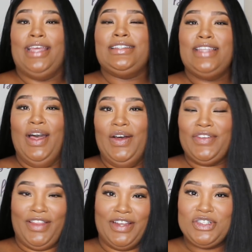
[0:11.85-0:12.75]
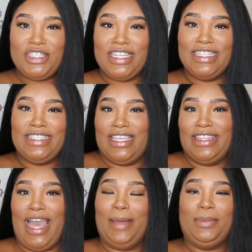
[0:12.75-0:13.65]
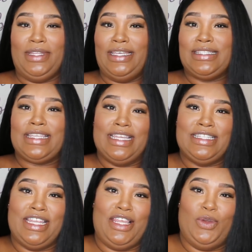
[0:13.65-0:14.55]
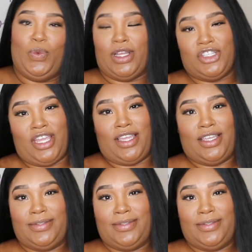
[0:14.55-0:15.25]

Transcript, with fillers: So if y'all are interested in seeing that, please continue watching.